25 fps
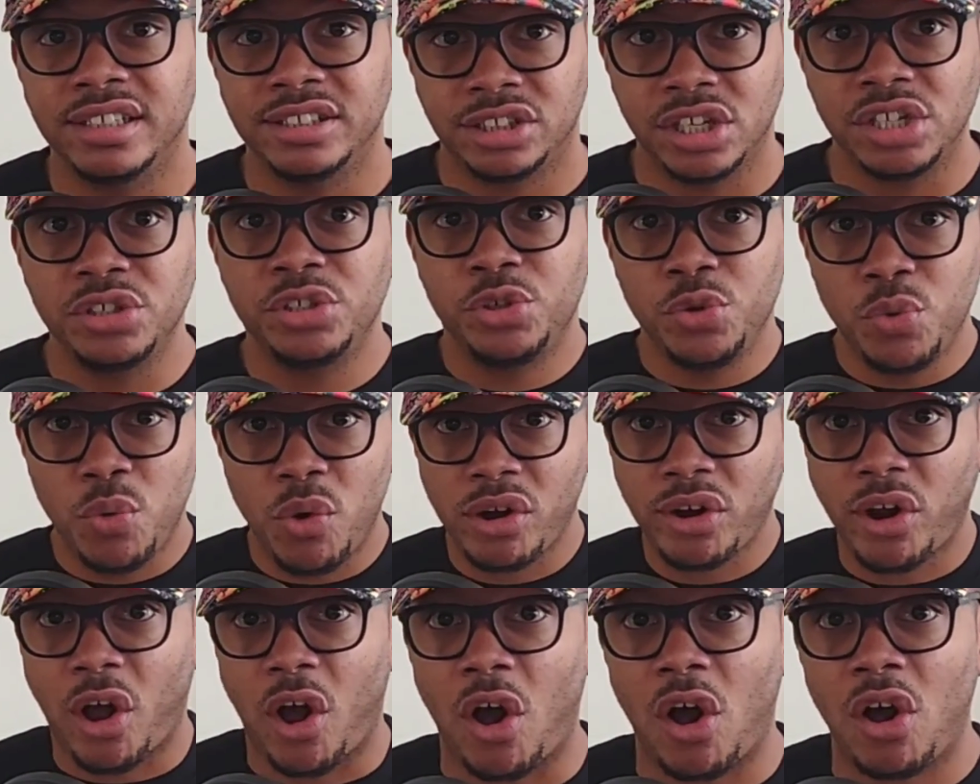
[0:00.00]
Says you
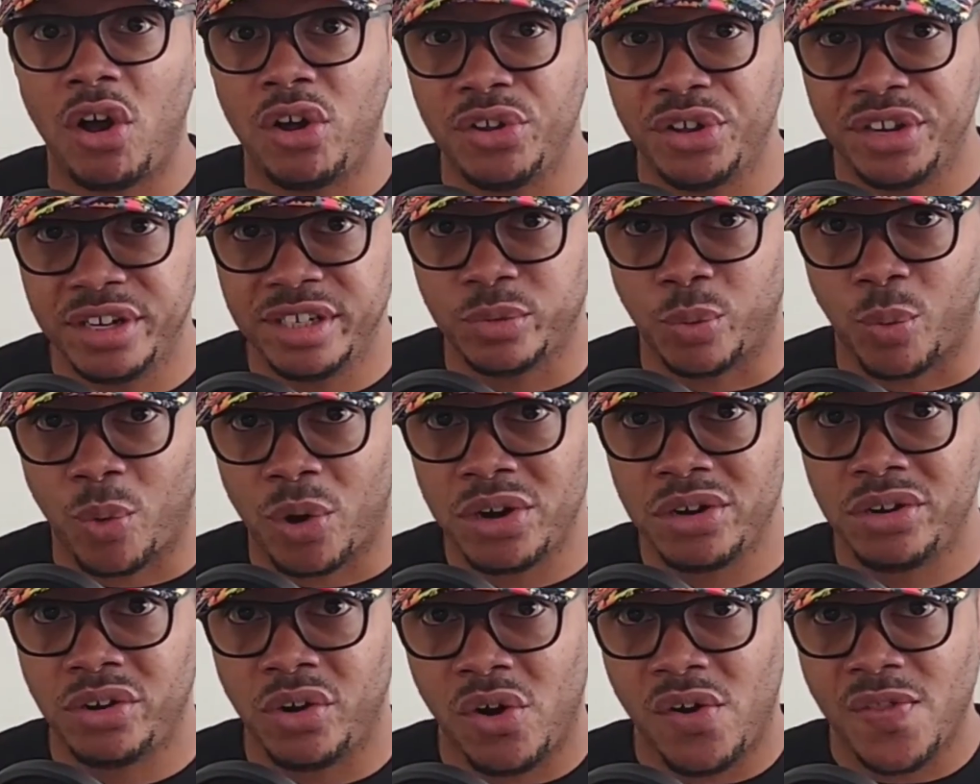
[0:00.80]
want all this
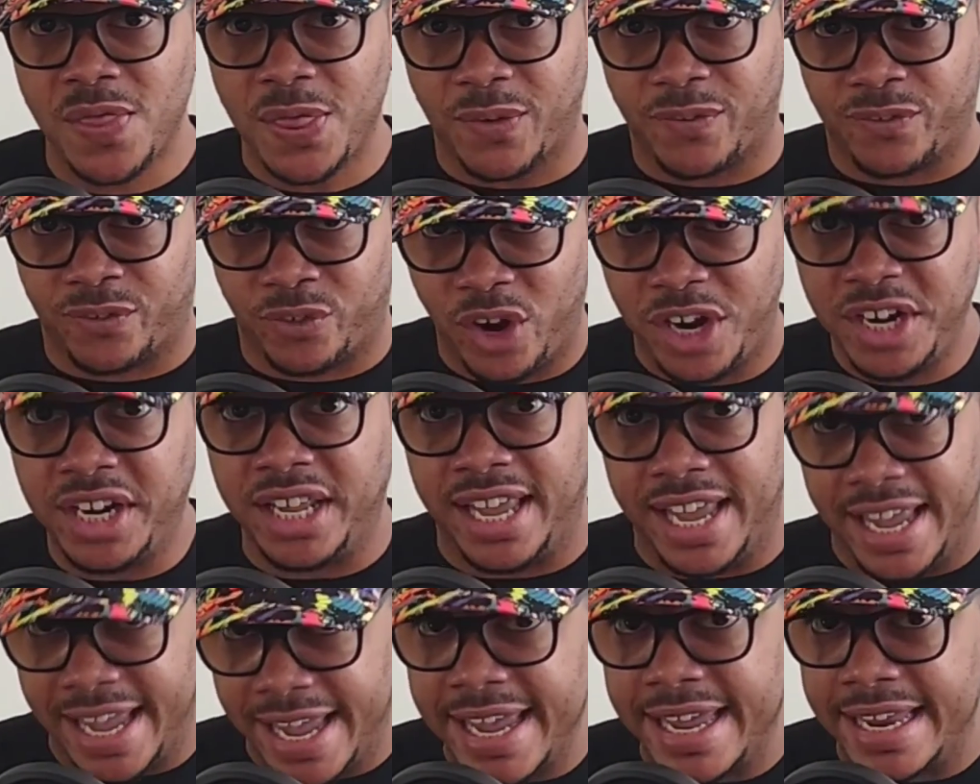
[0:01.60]
work on the front
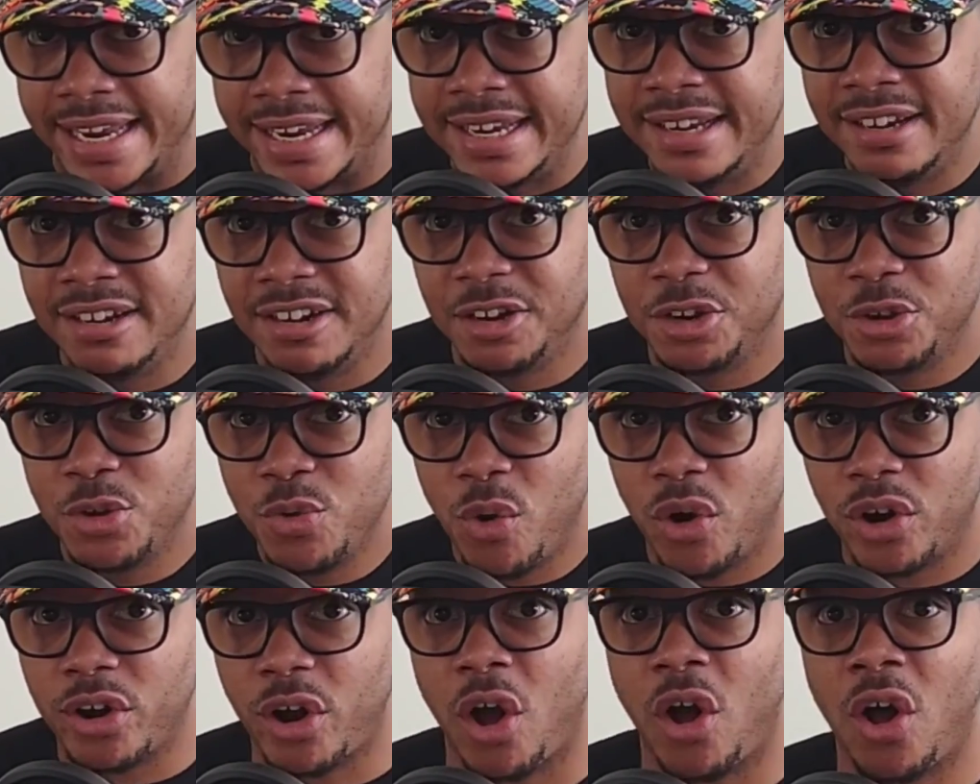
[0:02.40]
end. You
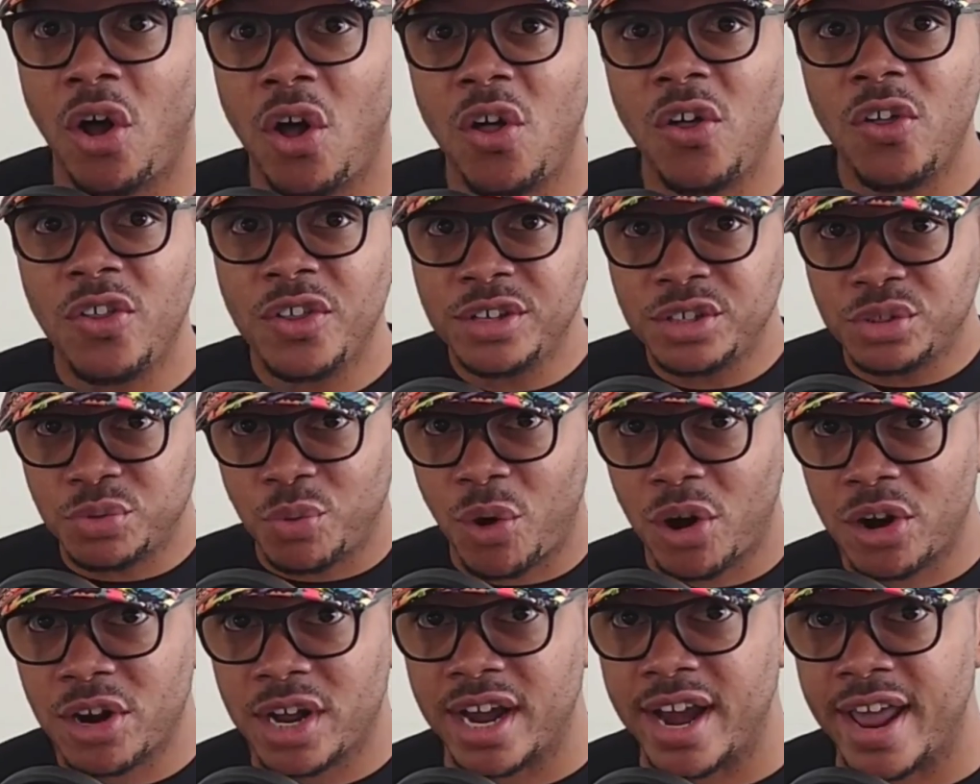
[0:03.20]
want all this
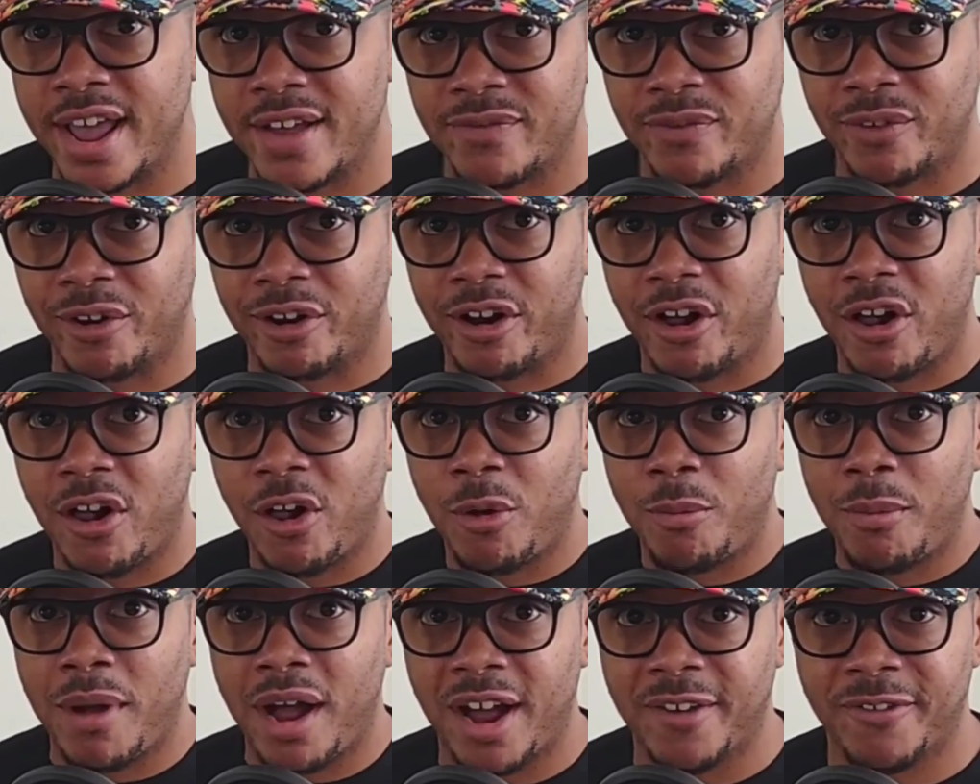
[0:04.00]
work and effort,
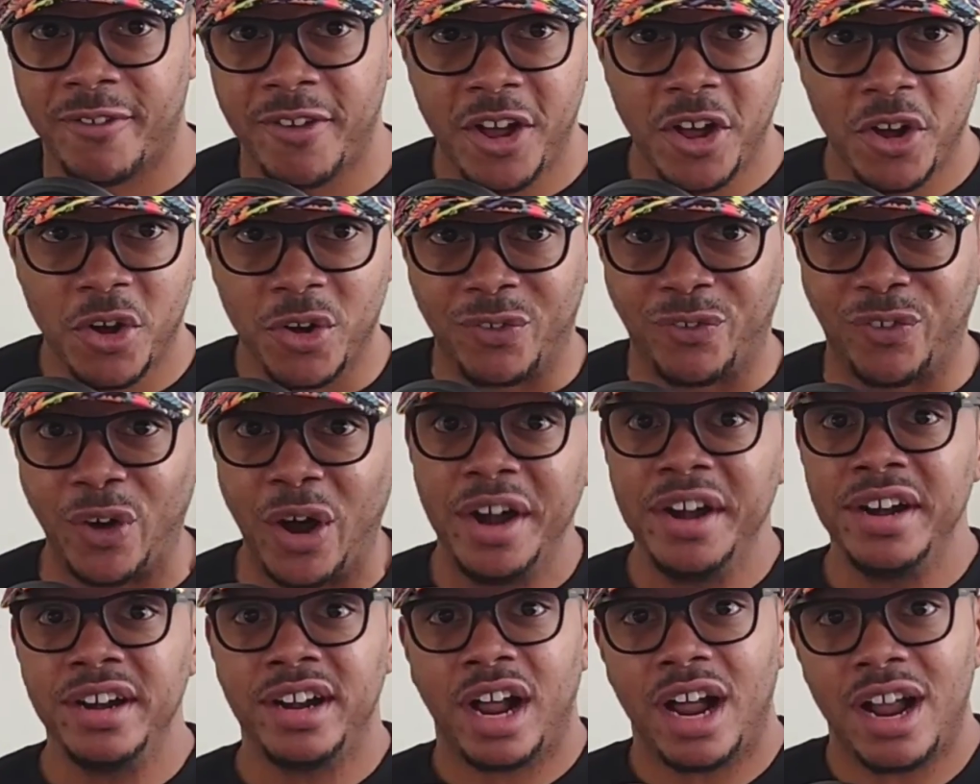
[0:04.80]
all my
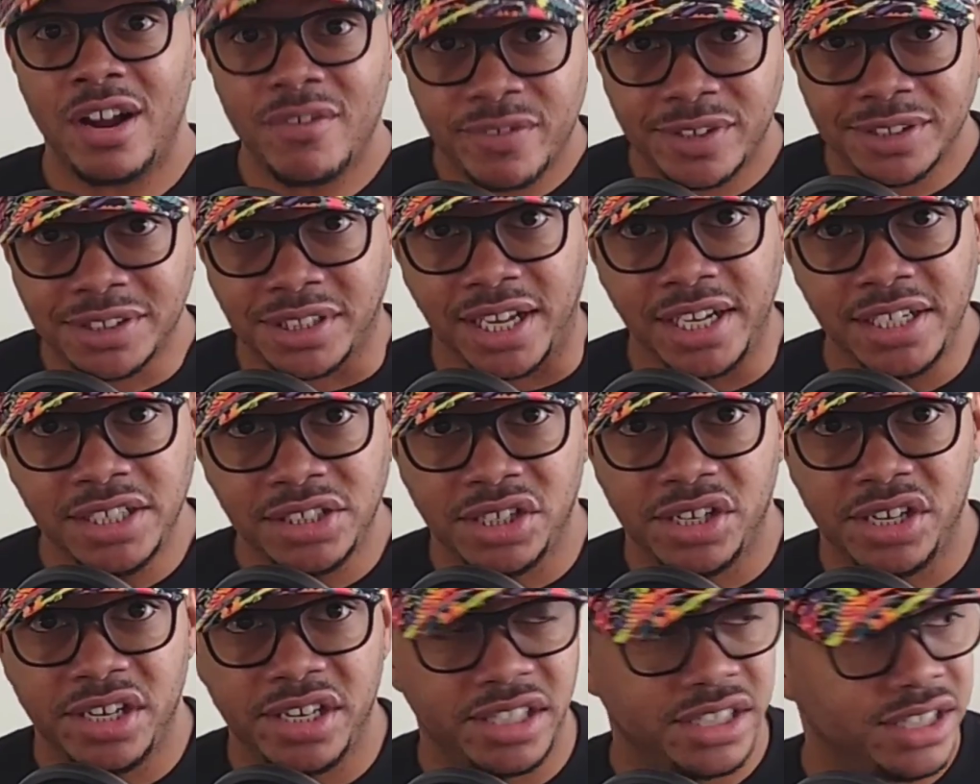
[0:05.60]
fun
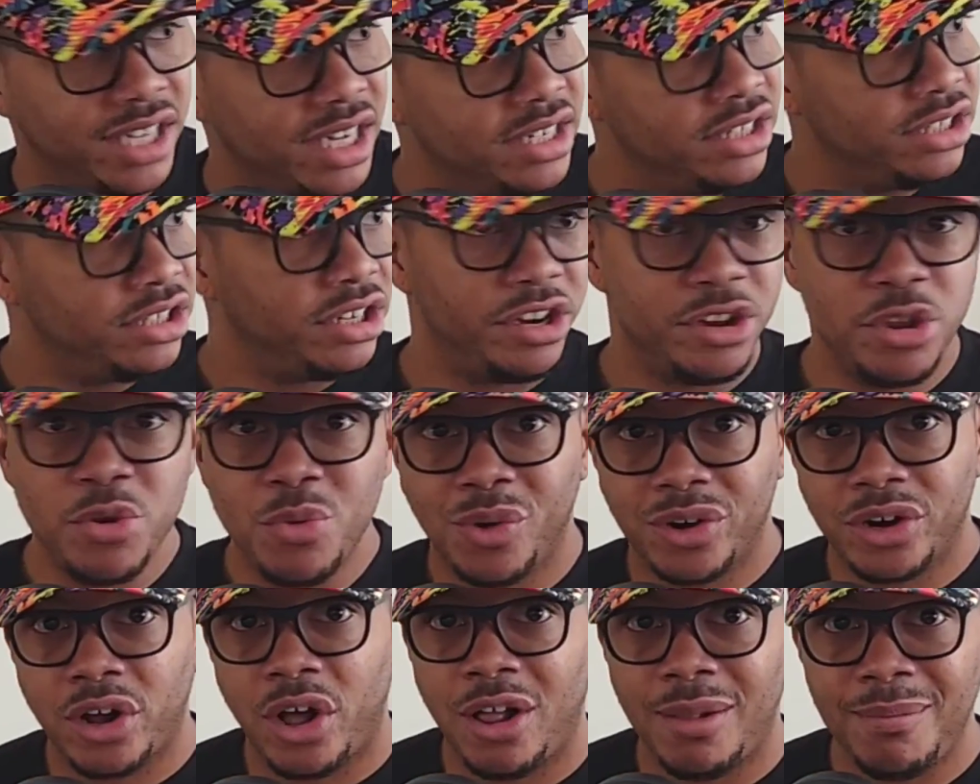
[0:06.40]
conversation and attention, and you
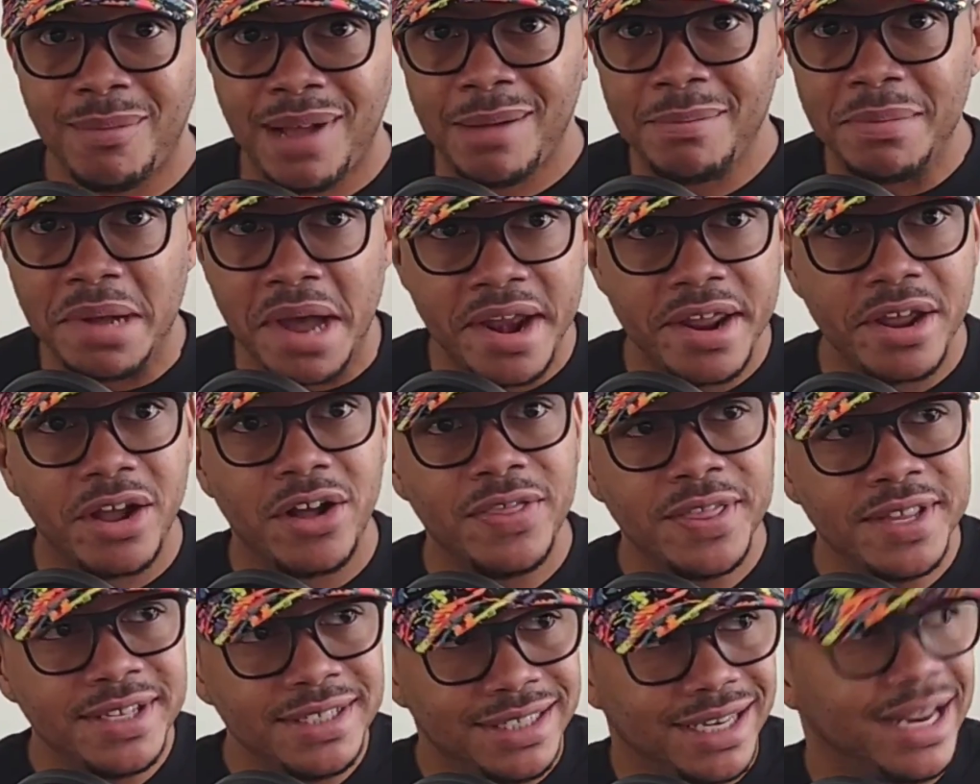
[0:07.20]
want all my money
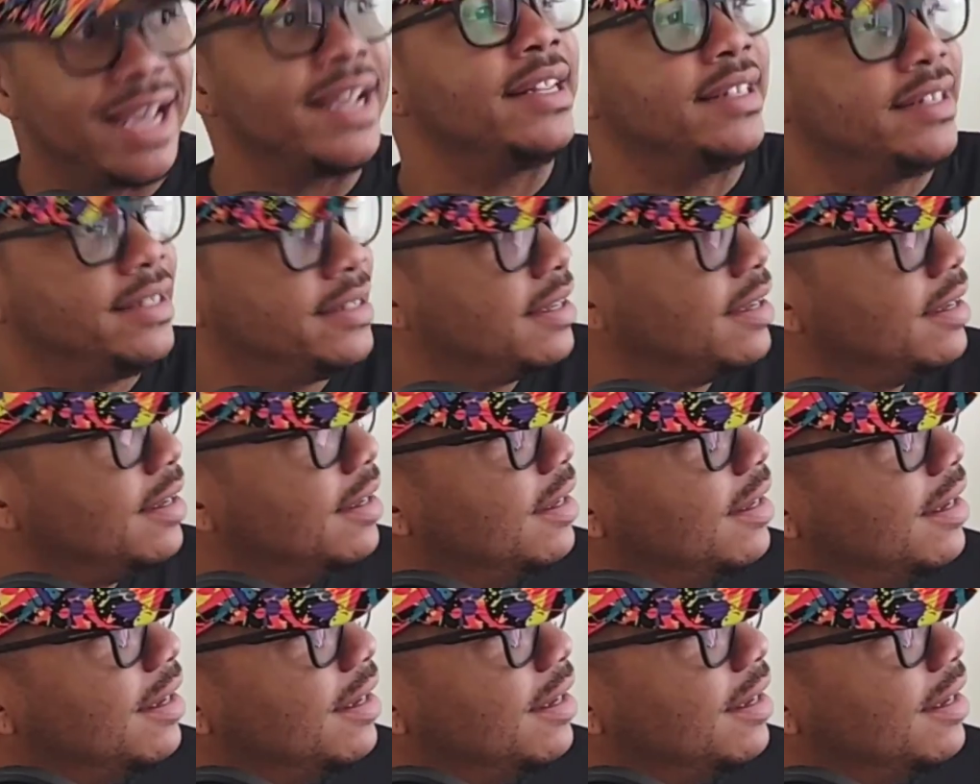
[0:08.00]
on these dates.